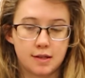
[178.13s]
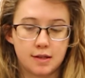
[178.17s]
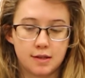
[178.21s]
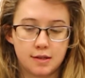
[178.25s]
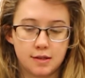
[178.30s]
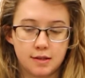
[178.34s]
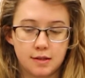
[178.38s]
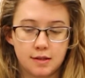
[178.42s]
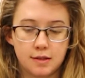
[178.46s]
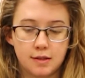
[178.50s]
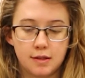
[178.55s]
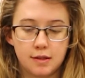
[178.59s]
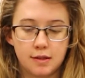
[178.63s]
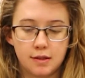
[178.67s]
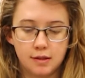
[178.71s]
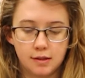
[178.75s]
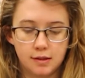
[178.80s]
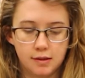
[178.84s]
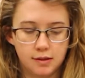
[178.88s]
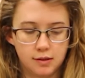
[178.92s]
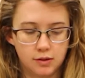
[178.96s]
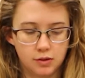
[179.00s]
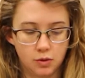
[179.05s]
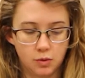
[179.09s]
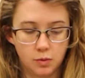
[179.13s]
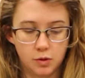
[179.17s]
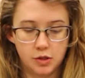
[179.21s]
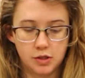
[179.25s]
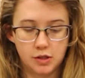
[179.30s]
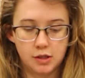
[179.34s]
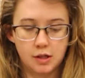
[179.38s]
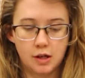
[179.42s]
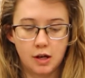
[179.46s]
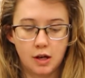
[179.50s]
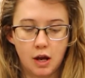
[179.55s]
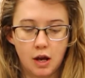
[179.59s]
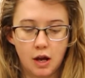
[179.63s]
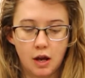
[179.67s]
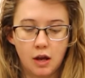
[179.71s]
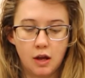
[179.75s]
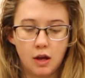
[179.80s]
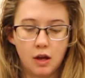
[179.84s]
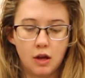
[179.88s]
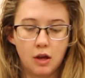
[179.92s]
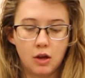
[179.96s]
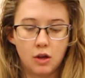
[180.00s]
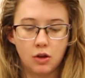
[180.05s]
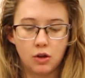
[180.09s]
So we're just
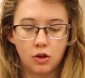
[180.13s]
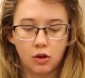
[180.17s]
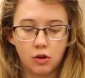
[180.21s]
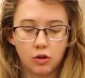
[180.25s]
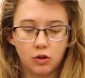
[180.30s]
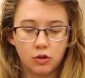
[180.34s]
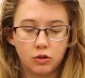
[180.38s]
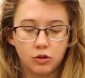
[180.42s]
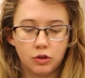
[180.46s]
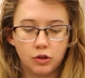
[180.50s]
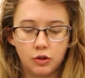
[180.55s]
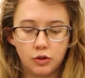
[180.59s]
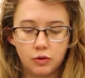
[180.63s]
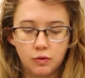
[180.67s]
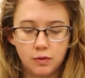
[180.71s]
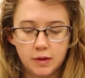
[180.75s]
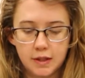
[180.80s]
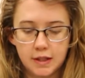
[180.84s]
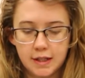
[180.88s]
gonna glue